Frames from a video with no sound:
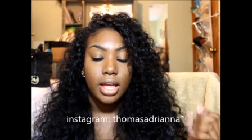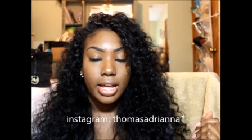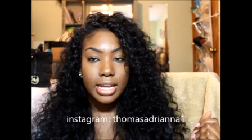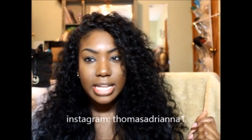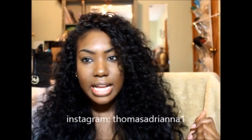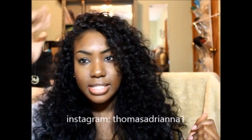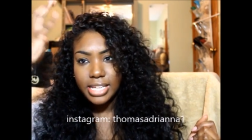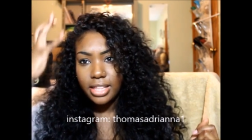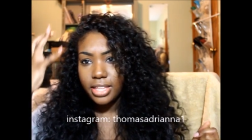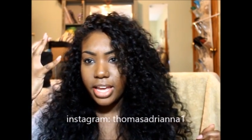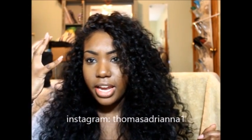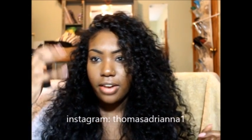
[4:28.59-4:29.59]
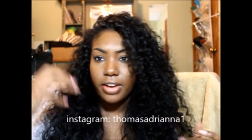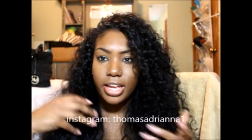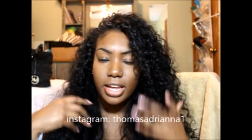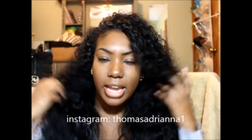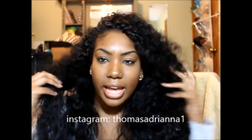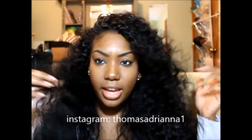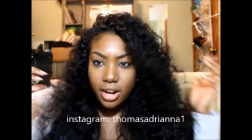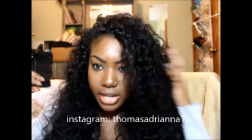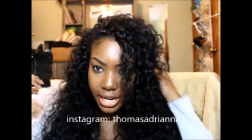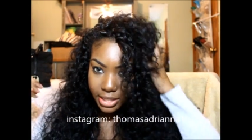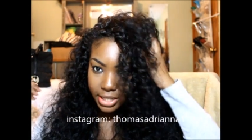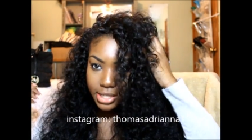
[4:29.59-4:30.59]
because I'll set their hair again like hair
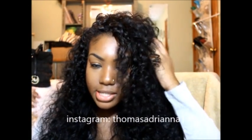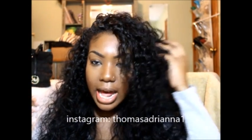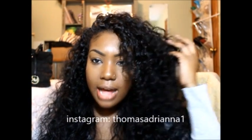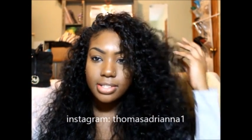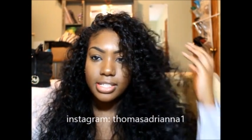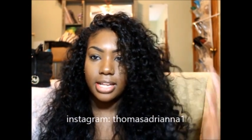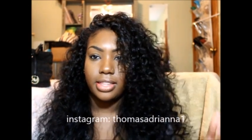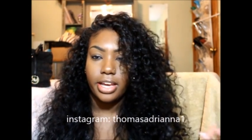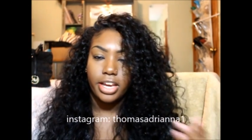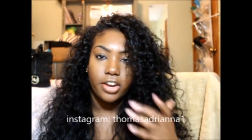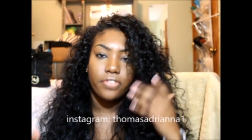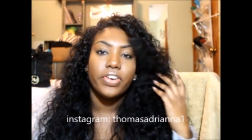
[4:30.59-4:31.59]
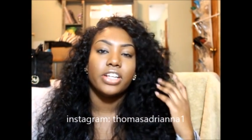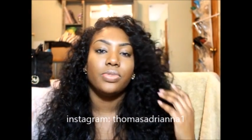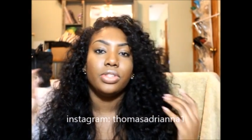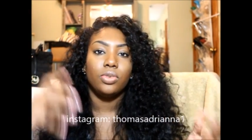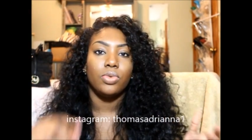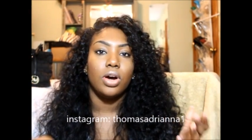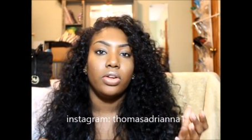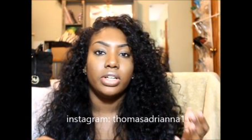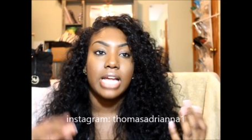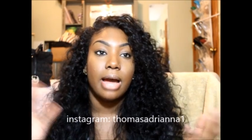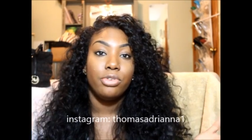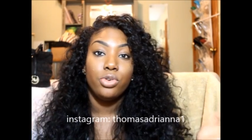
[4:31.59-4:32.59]
like this, I'll set their hair first with the
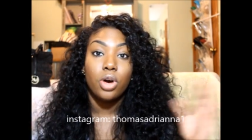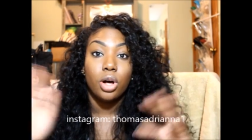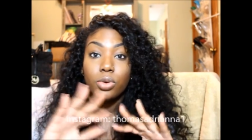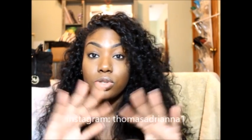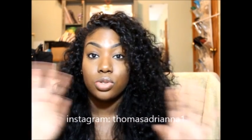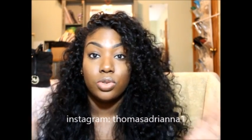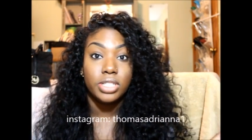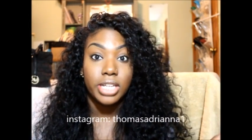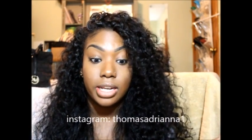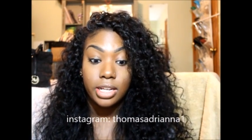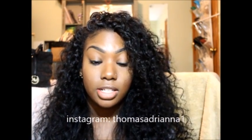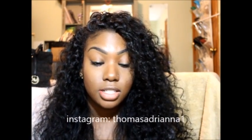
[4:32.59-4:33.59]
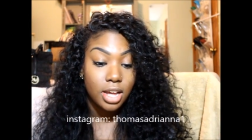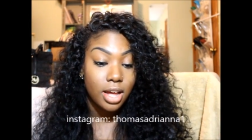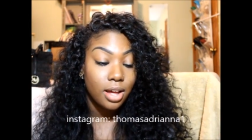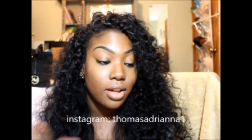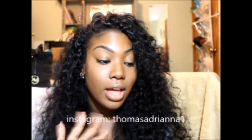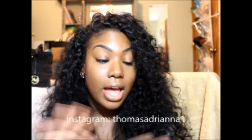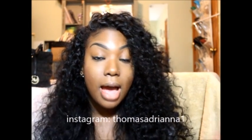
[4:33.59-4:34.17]
rollers. I do old school techniques, y'all.